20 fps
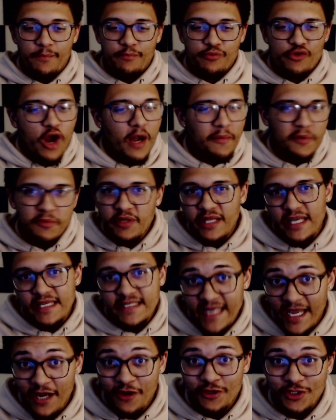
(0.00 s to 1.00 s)
Probably a
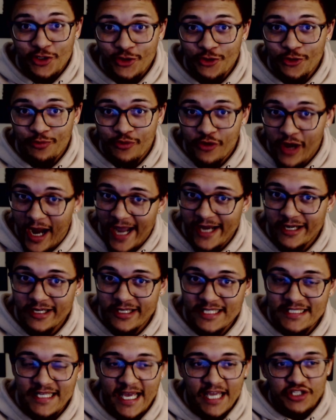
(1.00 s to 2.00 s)
day or two prior to
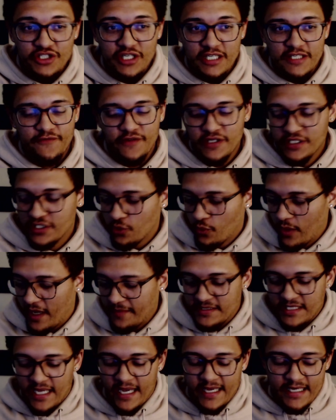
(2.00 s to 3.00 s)
this, I just finished the
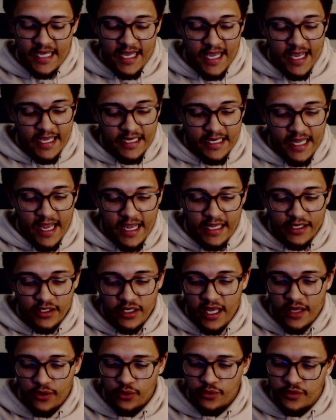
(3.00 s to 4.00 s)
website and, and,
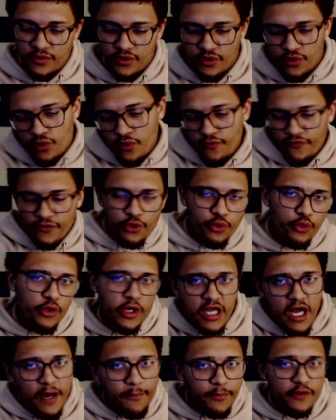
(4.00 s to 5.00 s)
and through
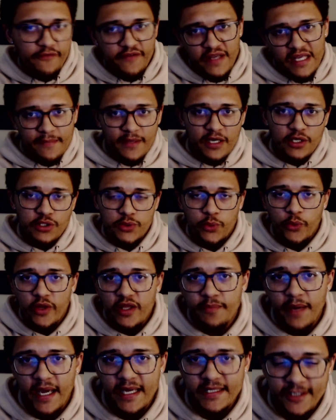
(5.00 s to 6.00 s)
a couple of emails
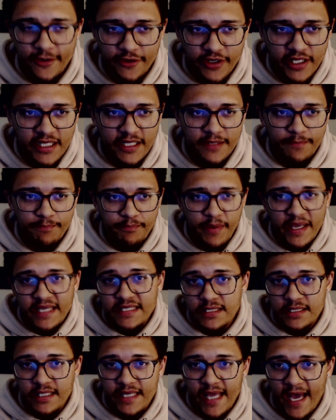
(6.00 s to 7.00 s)
with my attorney, he
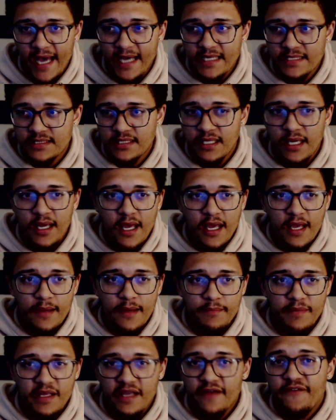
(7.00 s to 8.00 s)
basically asked,
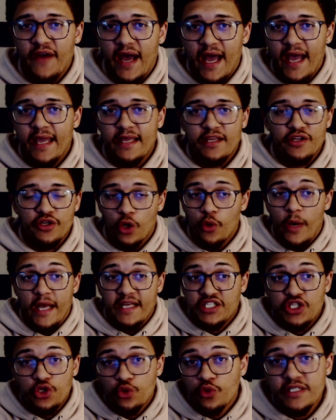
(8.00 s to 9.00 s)
me if I, you know,
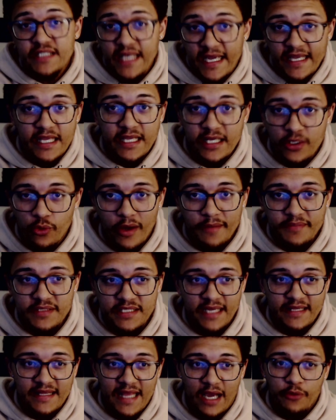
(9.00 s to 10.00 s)
as soon as I could get a
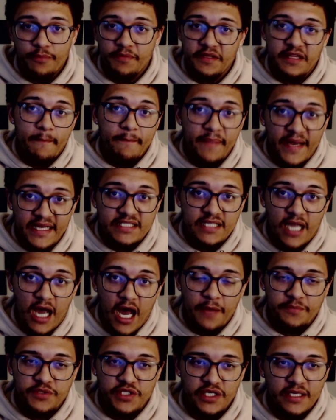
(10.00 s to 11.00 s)
website, that would be the best
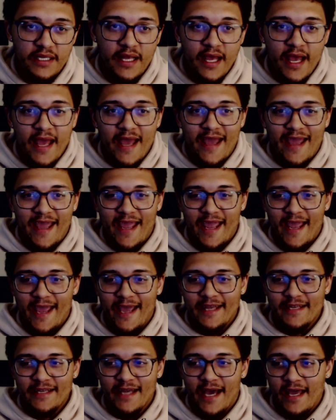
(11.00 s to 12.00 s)
option.
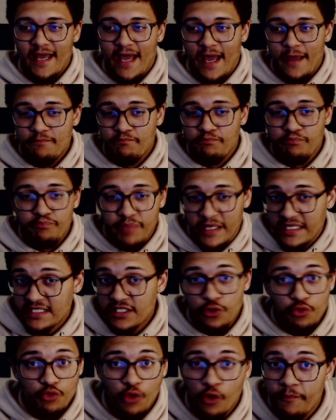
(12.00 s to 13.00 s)
And I, I,
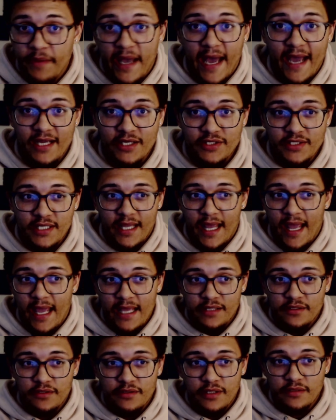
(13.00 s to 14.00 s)
basically wrote back and I was like,
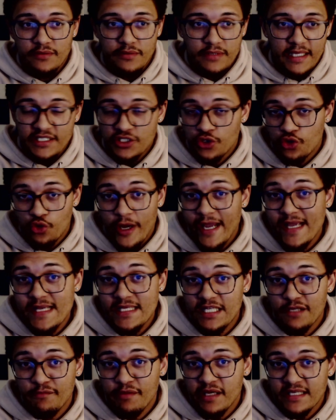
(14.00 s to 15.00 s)
hey, that's
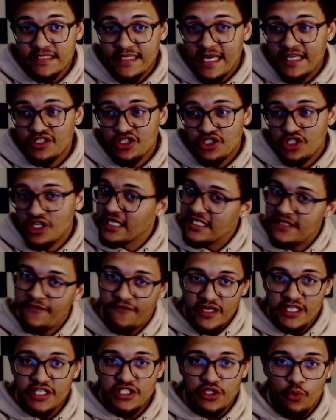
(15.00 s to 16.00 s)
crazy because I just
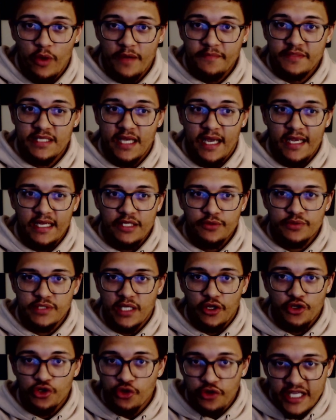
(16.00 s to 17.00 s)
finished a website. And he was
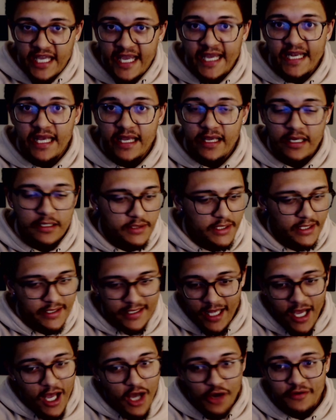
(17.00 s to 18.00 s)
like, you're kidding. And I was like,
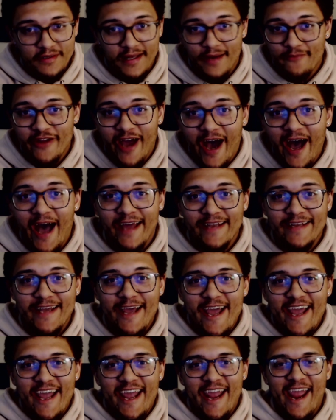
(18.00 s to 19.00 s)
no, I'm not.
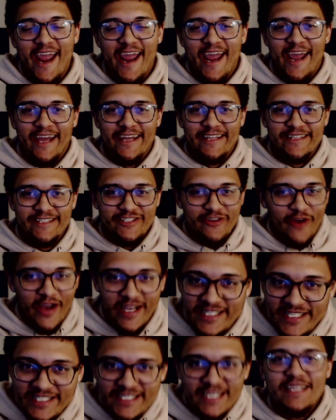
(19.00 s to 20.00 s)
And so I
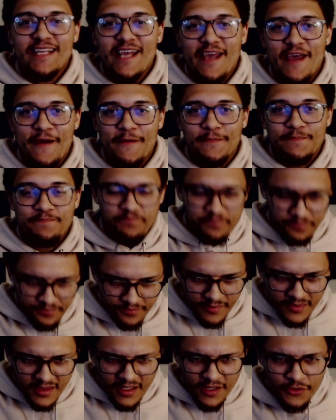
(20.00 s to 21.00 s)
sent him
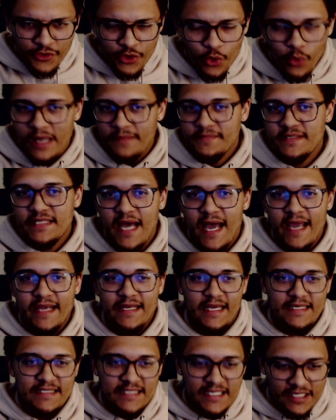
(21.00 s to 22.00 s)
the website,
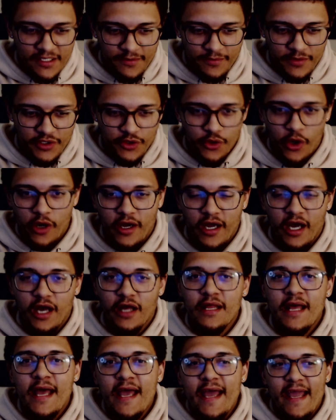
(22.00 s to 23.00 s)
I sent him the
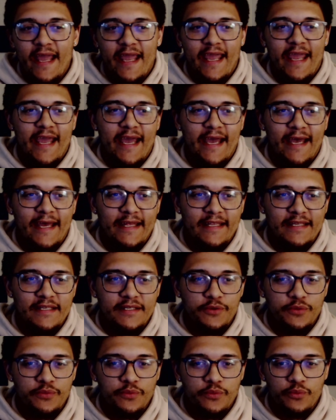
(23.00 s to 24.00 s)
URL.
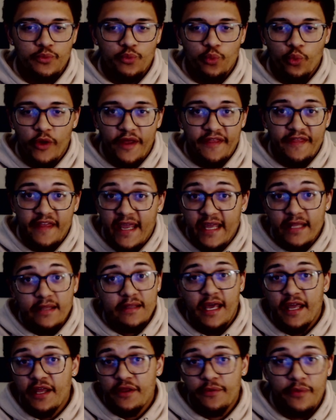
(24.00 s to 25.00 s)
And within
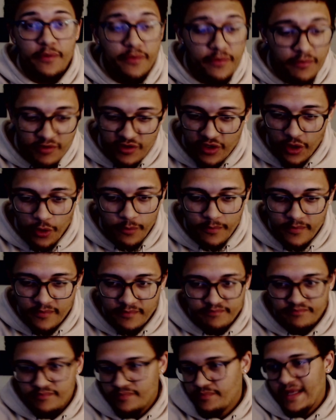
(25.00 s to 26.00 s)
like, you know,
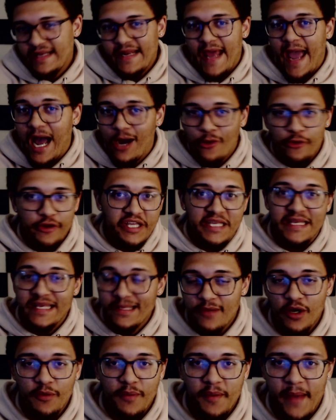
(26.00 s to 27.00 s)
an hour, he
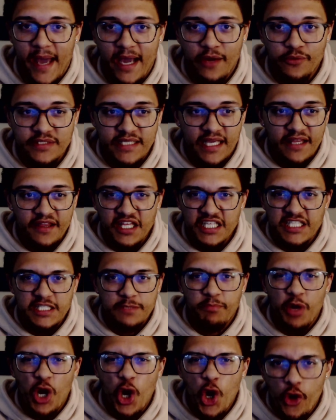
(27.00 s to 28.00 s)
emailed me back and was like, this is
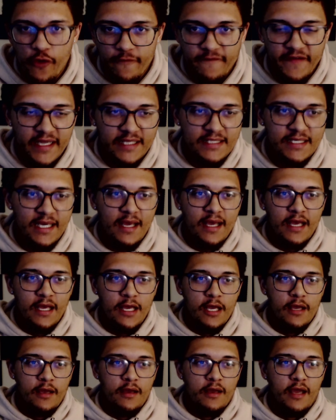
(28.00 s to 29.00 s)
perfect.
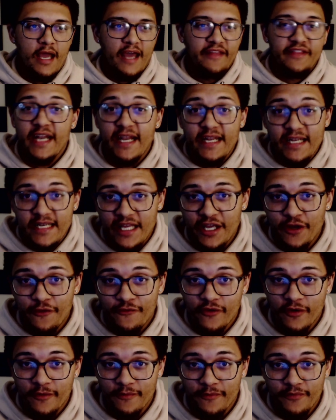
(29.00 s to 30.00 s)
And then I didn't hear
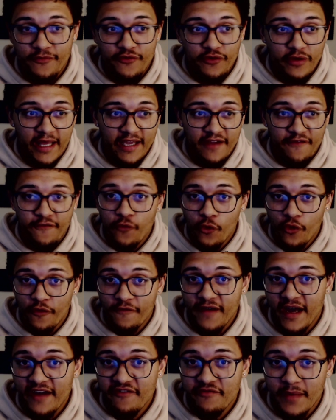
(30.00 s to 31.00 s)
from him for like four or
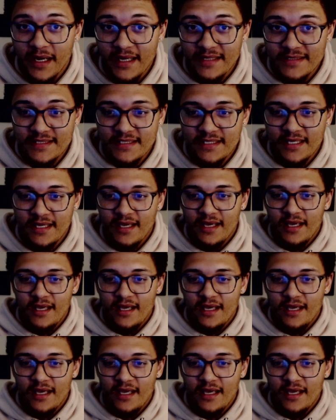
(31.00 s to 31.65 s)
five months.